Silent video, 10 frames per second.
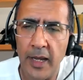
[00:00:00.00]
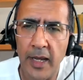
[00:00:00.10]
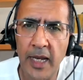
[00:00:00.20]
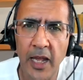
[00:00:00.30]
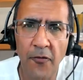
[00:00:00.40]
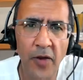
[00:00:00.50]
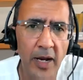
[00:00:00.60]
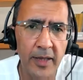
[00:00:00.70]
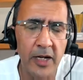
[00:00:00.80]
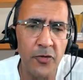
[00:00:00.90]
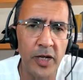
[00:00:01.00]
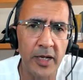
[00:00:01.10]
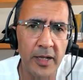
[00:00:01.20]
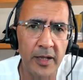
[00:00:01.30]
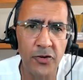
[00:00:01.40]
in effect, they're
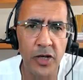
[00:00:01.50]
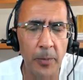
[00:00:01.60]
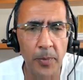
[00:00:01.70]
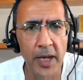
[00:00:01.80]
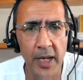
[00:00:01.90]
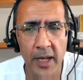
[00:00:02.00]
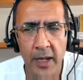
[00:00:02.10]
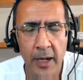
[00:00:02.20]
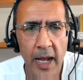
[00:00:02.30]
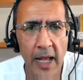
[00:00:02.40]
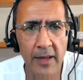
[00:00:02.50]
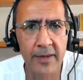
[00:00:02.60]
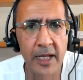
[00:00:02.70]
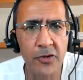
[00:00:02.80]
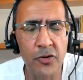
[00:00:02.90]
treating the GP as
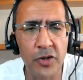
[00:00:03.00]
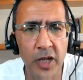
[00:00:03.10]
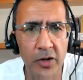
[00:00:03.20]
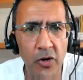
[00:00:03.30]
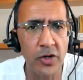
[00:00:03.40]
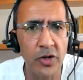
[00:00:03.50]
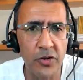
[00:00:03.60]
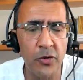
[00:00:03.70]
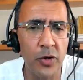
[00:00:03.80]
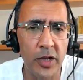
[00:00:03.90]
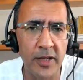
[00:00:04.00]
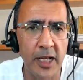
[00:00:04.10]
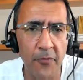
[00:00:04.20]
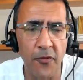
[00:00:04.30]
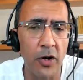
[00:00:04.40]
their junior doctors who would have
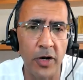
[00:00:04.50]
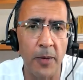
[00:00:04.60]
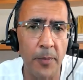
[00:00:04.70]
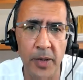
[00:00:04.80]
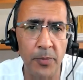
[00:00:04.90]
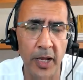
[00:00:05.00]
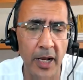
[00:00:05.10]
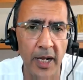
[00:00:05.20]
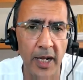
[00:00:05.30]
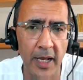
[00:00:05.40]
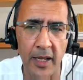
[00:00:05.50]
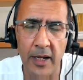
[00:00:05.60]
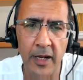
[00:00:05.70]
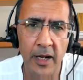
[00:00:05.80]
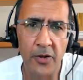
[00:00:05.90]
seen followed up people in clinic.
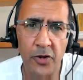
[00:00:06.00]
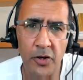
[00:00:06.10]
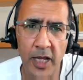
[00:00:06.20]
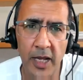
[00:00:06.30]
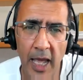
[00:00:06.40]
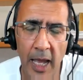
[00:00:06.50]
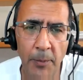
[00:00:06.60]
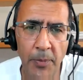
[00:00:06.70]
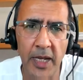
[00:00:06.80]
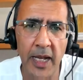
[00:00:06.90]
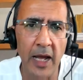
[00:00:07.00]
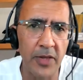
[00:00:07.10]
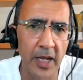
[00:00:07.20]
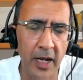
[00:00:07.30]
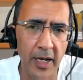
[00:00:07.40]
So they're emptying out
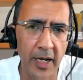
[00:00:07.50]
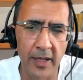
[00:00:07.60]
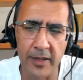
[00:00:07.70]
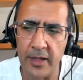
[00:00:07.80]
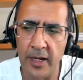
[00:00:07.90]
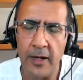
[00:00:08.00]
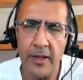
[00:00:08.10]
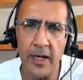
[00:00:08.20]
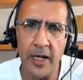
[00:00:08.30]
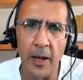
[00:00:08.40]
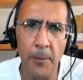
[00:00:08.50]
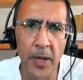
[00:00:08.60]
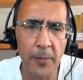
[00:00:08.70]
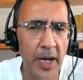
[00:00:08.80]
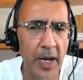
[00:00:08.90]
their clinics. They're
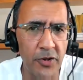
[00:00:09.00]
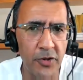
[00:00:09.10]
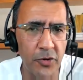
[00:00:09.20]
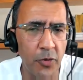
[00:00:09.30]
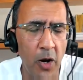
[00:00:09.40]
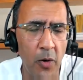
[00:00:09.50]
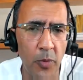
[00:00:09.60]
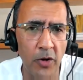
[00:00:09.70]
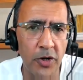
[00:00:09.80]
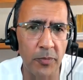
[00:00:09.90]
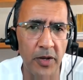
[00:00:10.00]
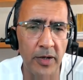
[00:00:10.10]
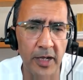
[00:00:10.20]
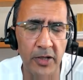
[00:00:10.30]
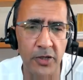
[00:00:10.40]
dumping patients who aren't well to be
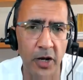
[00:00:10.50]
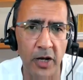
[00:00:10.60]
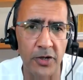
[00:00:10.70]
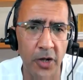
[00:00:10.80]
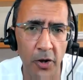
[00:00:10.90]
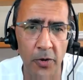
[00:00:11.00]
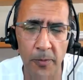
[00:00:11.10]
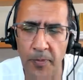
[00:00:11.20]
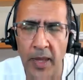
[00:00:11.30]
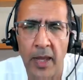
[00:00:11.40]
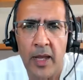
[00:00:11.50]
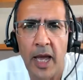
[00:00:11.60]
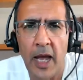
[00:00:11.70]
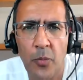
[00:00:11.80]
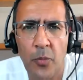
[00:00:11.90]
discharged home.
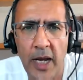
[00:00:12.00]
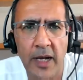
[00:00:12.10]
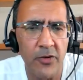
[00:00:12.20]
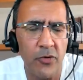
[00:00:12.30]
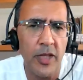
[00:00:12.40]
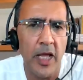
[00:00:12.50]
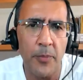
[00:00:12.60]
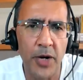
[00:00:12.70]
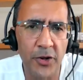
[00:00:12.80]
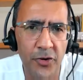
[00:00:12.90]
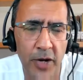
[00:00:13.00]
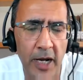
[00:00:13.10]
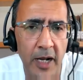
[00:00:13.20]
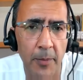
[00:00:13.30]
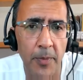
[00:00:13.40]
And where does all that pressure
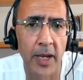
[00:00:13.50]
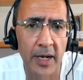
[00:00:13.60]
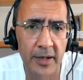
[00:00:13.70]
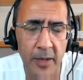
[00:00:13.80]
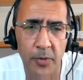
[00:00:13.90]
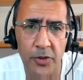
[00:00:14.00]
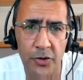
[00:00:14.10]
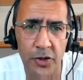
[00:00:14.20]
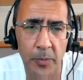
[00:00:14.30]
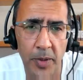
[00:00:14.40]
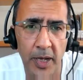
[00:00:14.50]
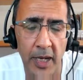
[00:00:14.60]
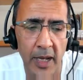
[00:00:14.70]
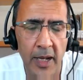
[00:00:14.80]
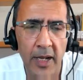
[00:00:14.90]
end up? It ends up on the
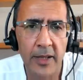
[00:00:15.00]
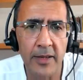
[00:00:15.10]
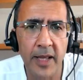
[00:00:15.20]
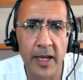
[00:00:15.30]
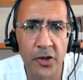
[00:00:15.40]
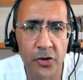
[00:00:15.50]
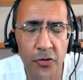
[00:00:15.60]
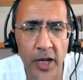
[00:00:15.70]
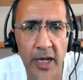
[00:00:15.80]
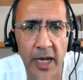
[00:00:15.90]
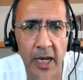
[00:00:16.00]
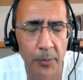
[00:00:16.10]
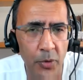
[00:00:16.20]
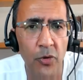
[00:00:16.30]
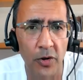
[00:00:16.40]
GP. There's a shrinking
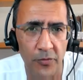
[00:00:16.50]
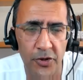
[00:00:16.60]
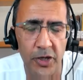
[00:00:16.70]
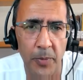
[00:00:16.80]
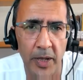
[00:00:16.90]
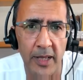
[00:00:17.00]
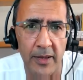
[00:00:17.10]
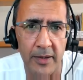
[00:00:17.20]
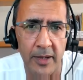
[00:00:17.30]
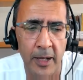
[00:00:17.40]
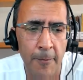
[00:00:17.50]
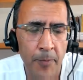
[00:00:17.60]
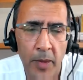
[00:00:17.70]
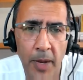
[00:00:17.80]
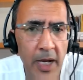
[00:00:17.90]
pool of GPs.
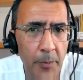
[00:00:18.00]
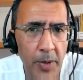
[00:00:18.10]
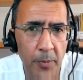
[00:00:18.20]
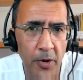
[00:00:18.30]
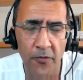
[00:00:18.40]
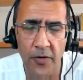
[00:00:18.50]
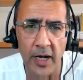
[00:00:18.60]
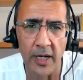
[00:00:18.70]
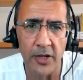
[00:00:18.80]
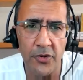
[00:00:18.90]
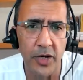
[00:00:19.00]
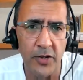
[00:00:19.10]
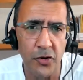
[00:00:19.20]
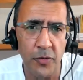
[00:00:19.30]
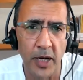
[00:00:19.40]
Many people are finding the
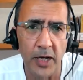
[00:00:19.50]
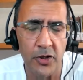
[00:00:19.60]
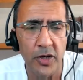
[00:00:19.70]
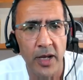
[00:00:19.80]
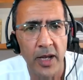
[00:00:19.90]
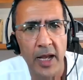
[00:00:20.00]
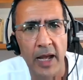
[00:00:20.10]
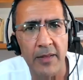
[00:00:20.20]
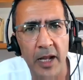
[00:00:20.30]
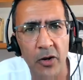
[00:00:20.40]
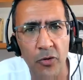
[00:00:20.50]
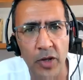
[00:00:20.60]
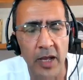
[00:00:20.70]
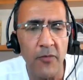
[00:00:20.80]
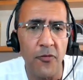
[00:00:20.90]
stress too much and they're
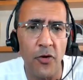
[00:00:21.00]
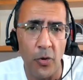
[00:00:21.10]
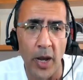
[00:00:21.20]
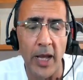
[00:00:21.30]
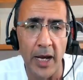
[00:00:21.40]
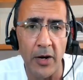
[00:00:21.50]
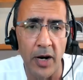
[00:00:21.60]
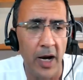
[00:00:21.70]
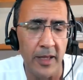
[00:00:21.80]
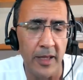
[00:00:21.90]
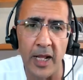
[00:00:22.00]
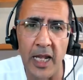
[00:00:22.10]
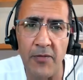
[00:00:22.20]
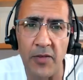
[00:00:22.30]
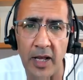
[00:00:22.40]
looking for a way out. Either they're
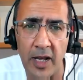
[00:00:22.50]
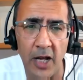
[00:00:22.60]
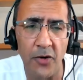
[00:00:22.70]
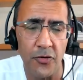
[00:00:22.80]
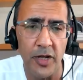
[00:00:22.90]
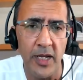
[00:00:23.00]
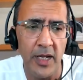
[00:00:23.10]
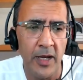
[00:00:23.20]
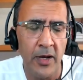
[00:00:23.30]
leaving the country